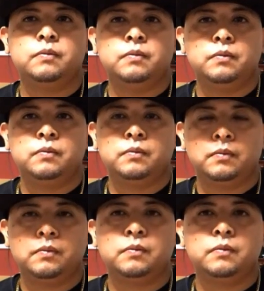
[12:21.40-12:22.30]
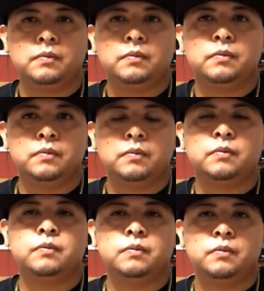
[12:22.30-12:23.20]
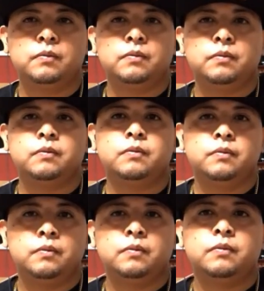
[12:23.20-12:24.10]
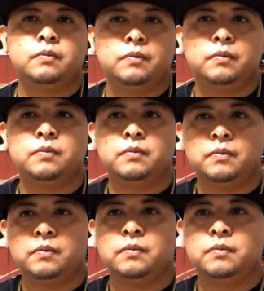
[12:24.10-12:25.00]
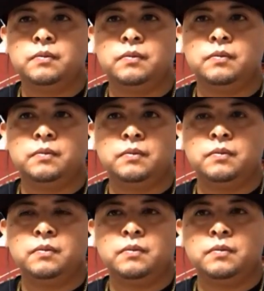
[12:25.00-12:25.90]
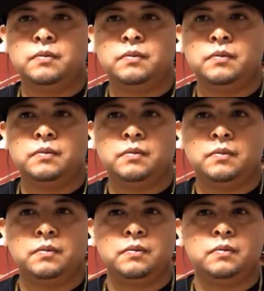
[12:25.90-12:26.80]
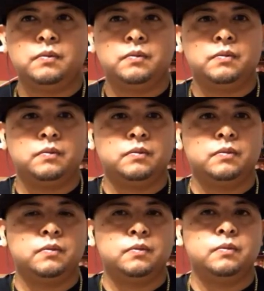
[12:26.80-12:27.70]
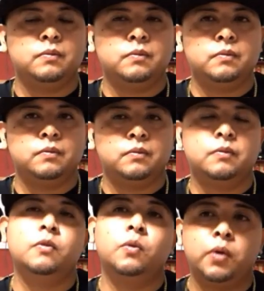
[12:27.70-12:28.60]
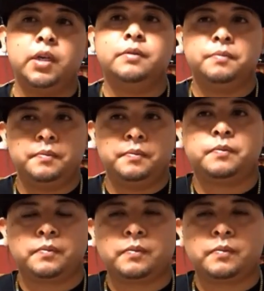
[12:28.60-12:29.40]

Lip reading: This person isn't speaking.